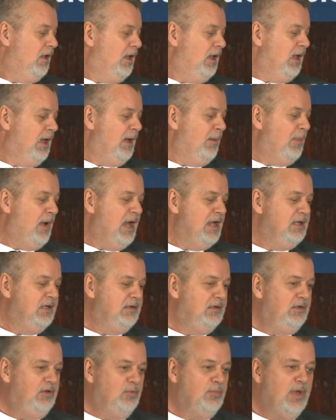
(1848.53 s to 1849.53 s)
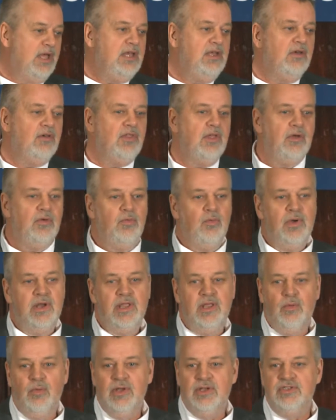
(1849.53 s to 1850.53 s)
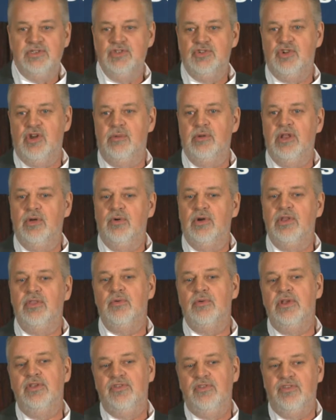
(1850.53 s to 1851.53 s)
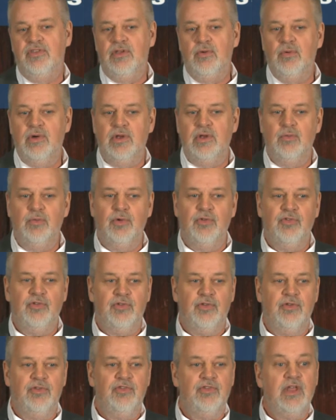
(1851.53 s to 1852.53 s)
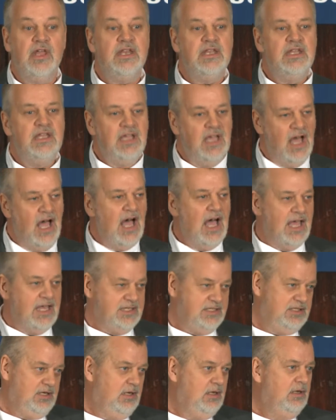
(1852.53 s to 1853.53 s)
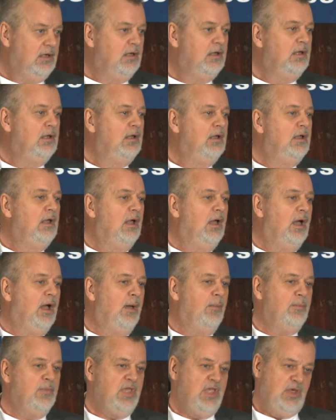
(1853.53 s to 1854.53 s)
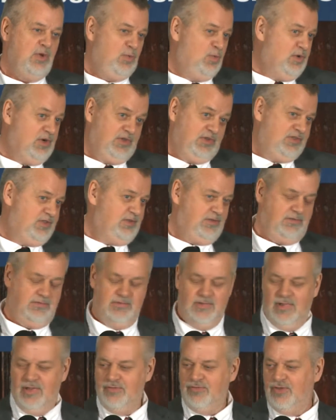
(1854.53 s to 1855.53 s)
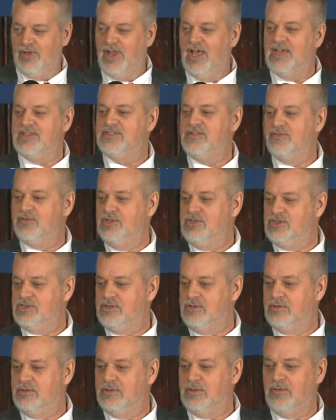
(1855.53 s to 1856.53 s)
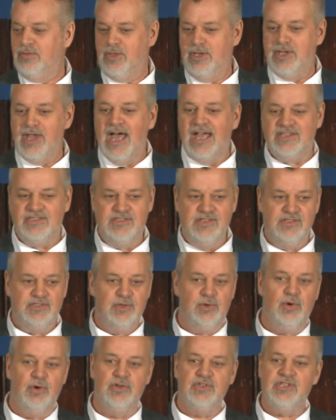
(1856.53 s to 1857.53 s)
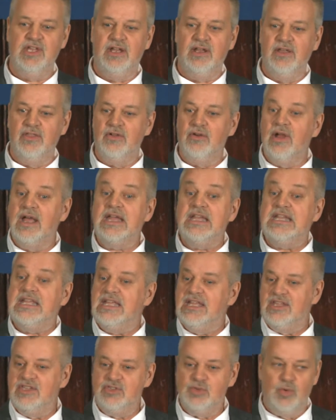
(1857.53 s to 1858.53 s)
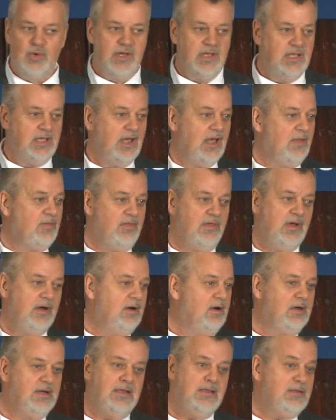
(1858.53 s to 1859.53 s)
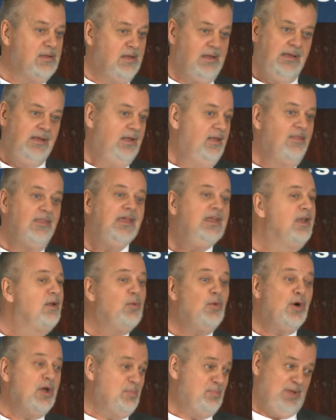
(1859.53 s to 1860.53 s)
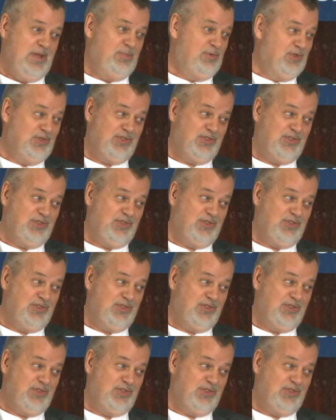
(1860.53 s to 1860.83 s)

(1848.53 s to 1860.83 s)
You may know that when he went to Germany, one of the reasons he went was to study Kant. He was a philosophy student. The Nazis, of course, had other ideas when he got there, and they didn't want people